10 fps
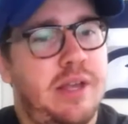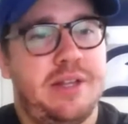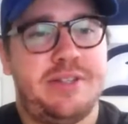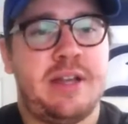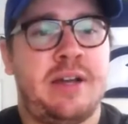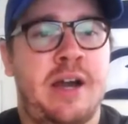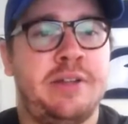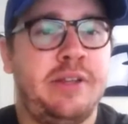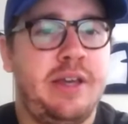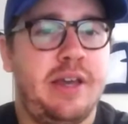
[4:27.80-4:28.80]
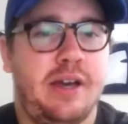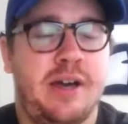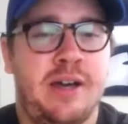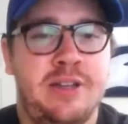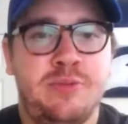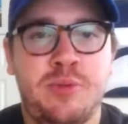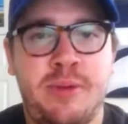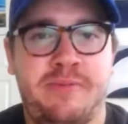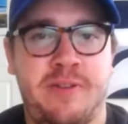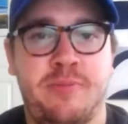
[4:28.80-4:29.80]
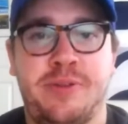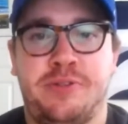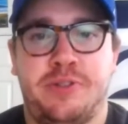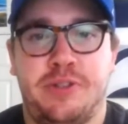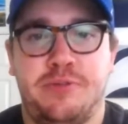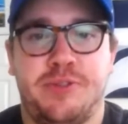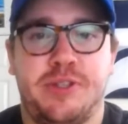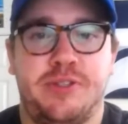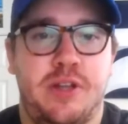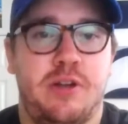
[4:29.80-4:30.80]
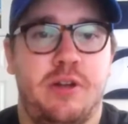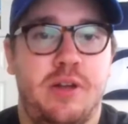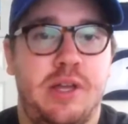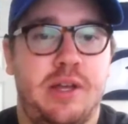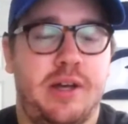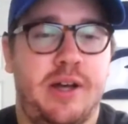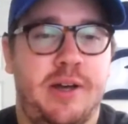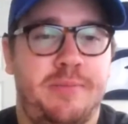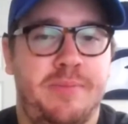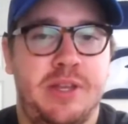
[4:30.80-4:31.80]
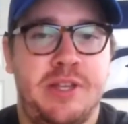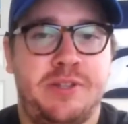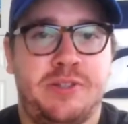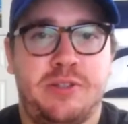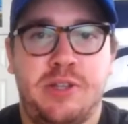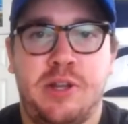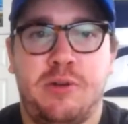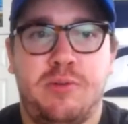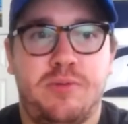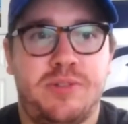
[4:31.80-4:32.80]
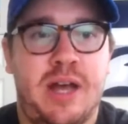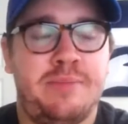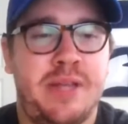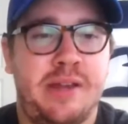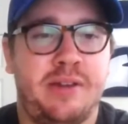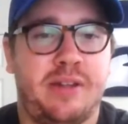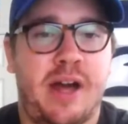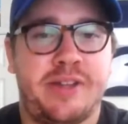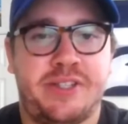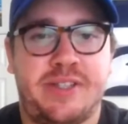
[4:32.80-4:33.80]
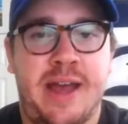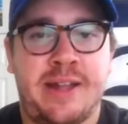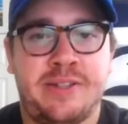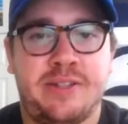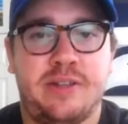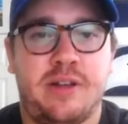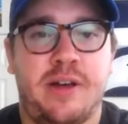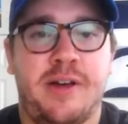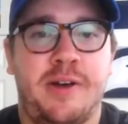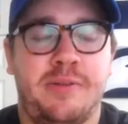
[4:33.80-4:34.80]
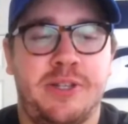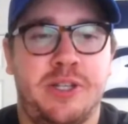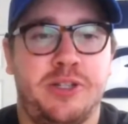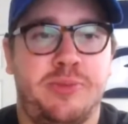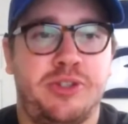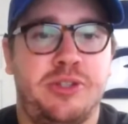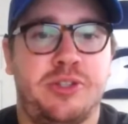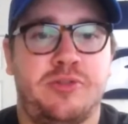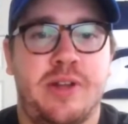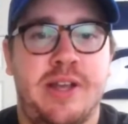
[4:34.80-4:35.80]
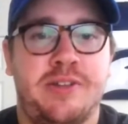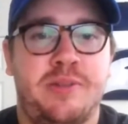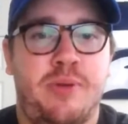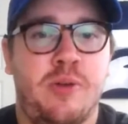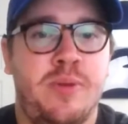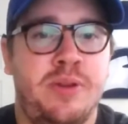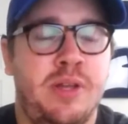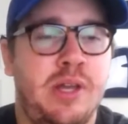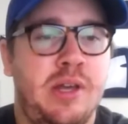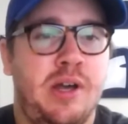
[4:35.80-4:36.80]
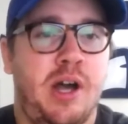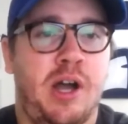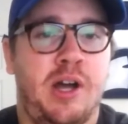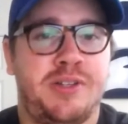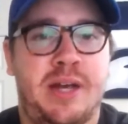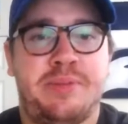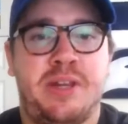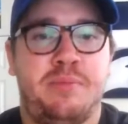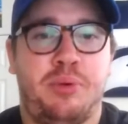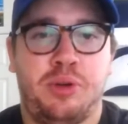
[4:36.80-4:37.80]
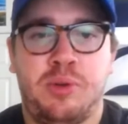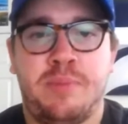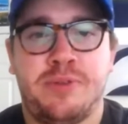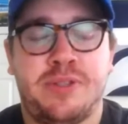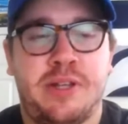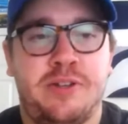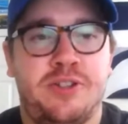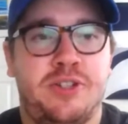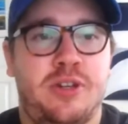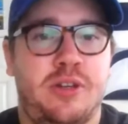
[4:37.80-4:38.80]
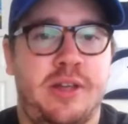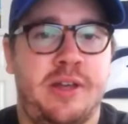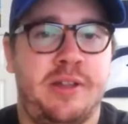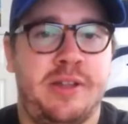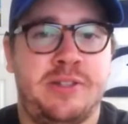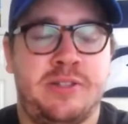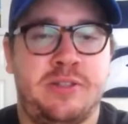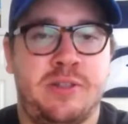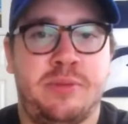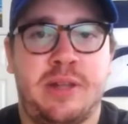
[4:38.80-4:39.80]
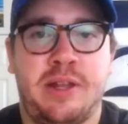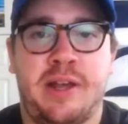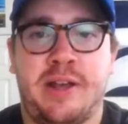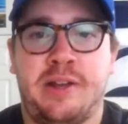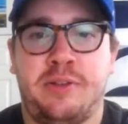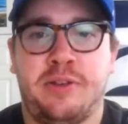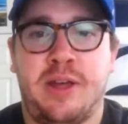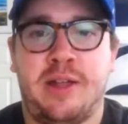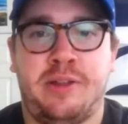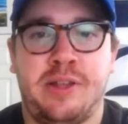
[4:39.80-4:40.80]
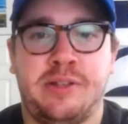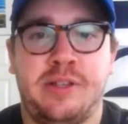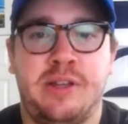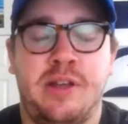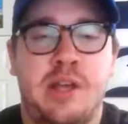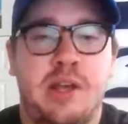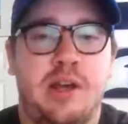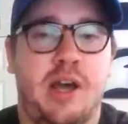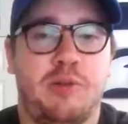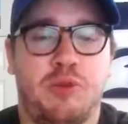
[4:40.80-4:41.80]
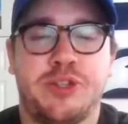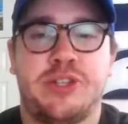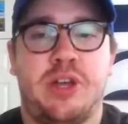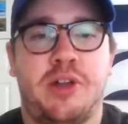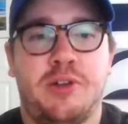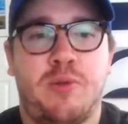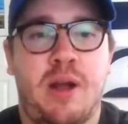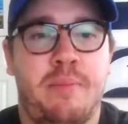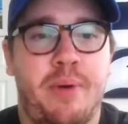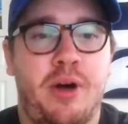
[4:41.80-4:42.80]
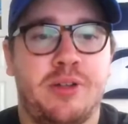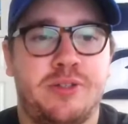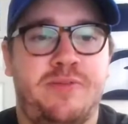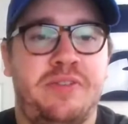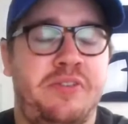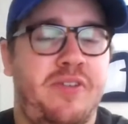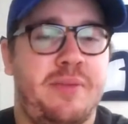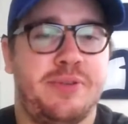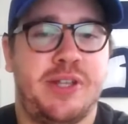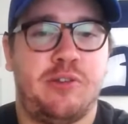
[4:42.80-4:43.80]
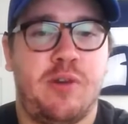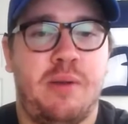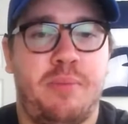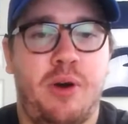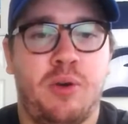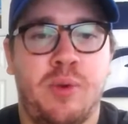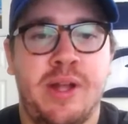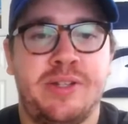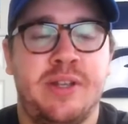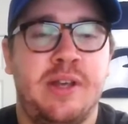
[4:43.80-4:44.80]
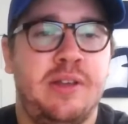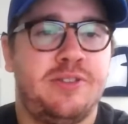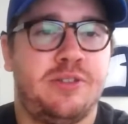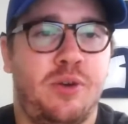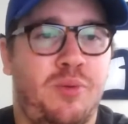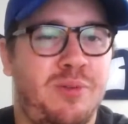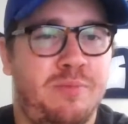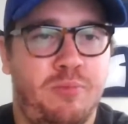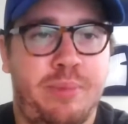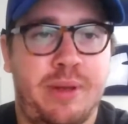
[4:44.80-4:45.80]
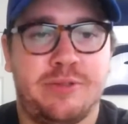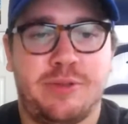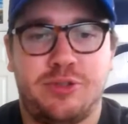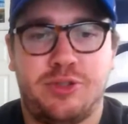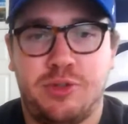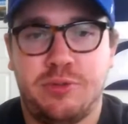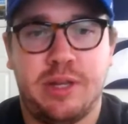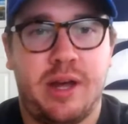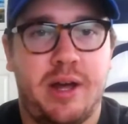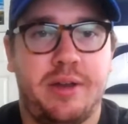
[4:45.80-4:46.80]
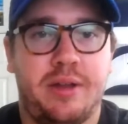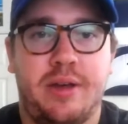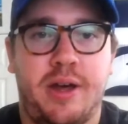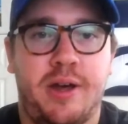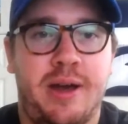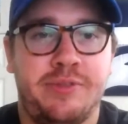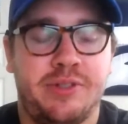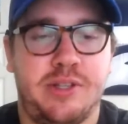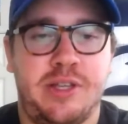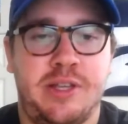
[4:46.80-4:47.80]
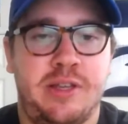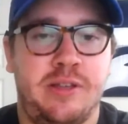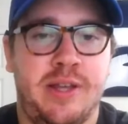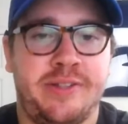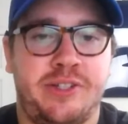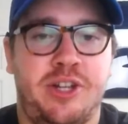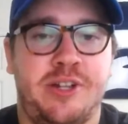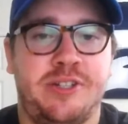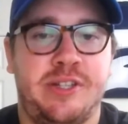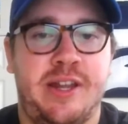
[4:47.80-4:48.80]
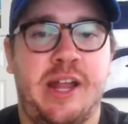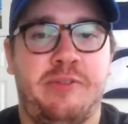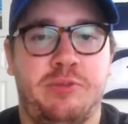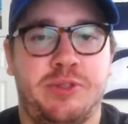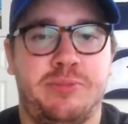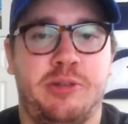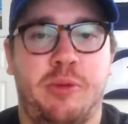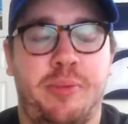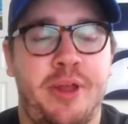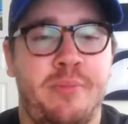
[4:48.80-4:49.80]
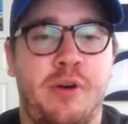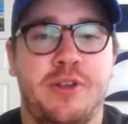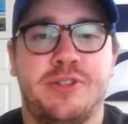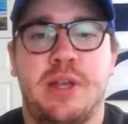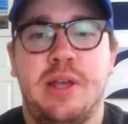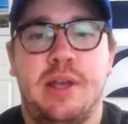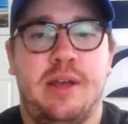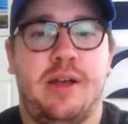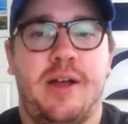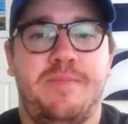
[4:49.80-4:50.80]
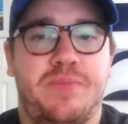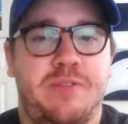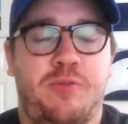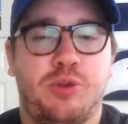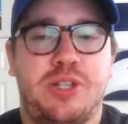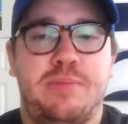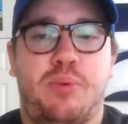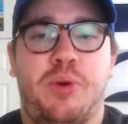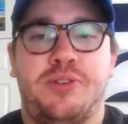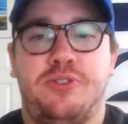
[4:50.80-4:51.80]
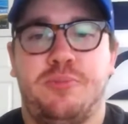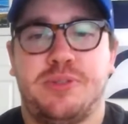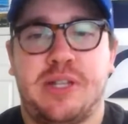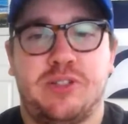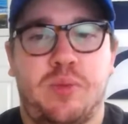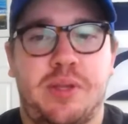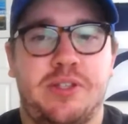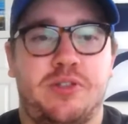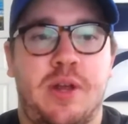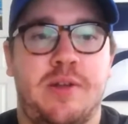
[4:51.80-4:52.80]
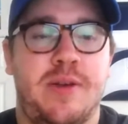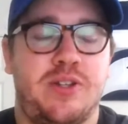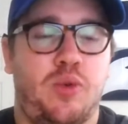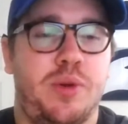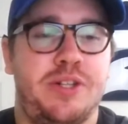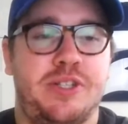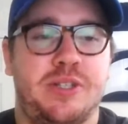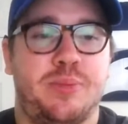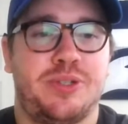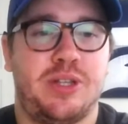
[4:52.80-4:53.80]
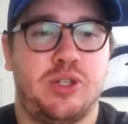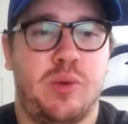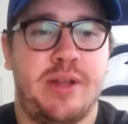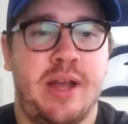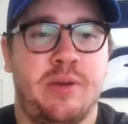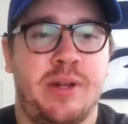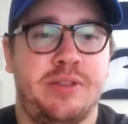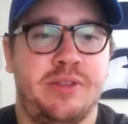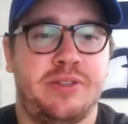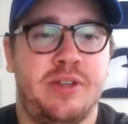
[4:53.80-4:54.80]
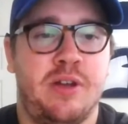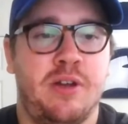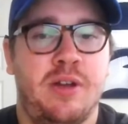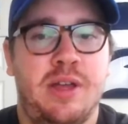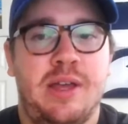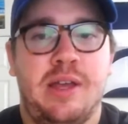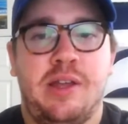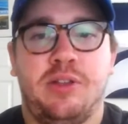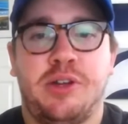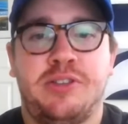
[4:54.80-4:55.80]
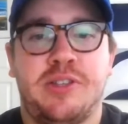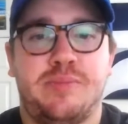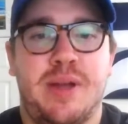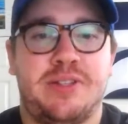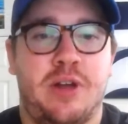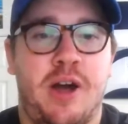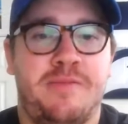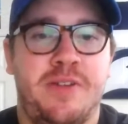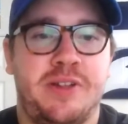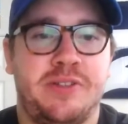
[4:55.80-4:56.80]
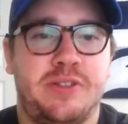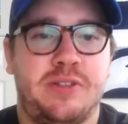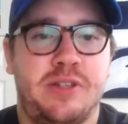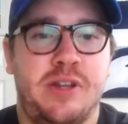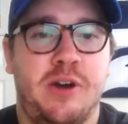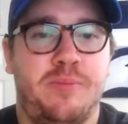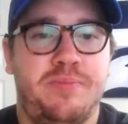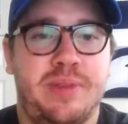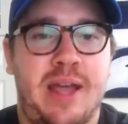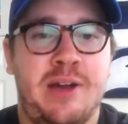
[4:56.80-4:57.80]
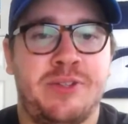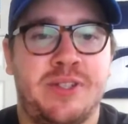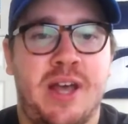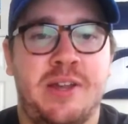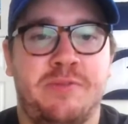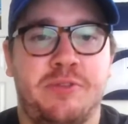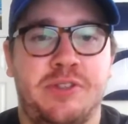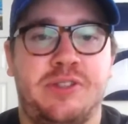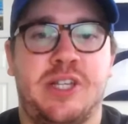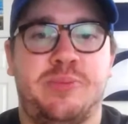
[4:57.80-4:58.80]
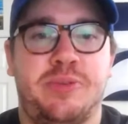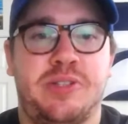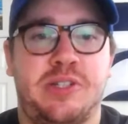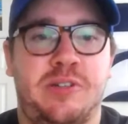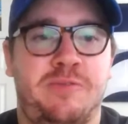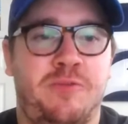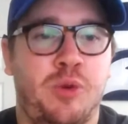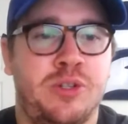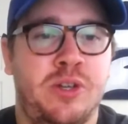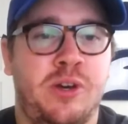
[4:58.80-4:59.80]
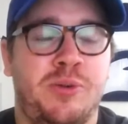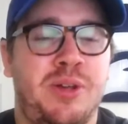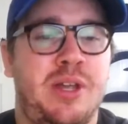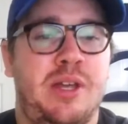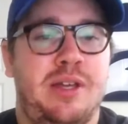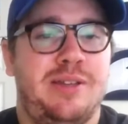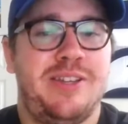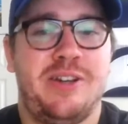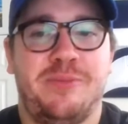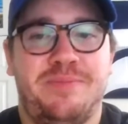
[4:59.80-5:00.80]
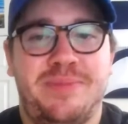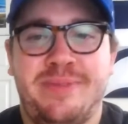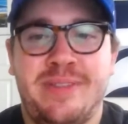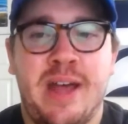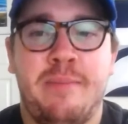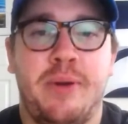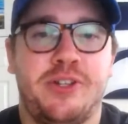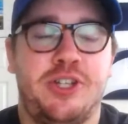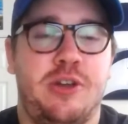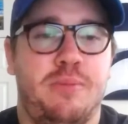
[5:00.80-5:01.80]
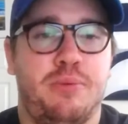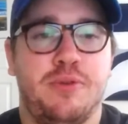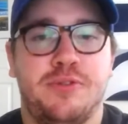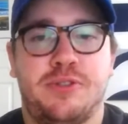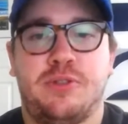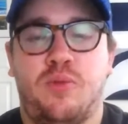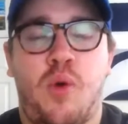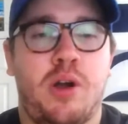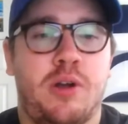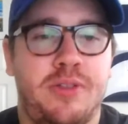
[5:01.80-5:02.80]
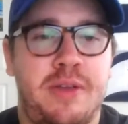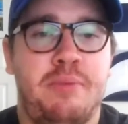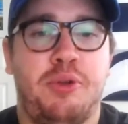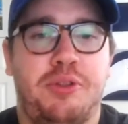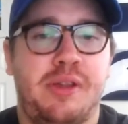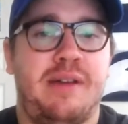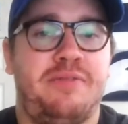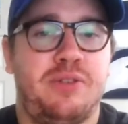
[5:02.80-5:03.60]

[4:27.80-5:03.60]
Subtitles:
Zach Godley, he's one of my favorite pitchers to use this year. He's, top 10 in a lot of stats, especially in the strikeout department. Top 10 in put away percentage, that's something I kind of look at lately. Rolls a ton of ground balls, 55% ground ball rate. So when base runners do get on, obviously he has a chance to get out of it with some double play balls. 14.2% swinging strike rate, 26% strikeout rate this year. Look at this Mets offense, outside of really Cespedes and Conforto, you know, not much here. Bruce Walker, they both left.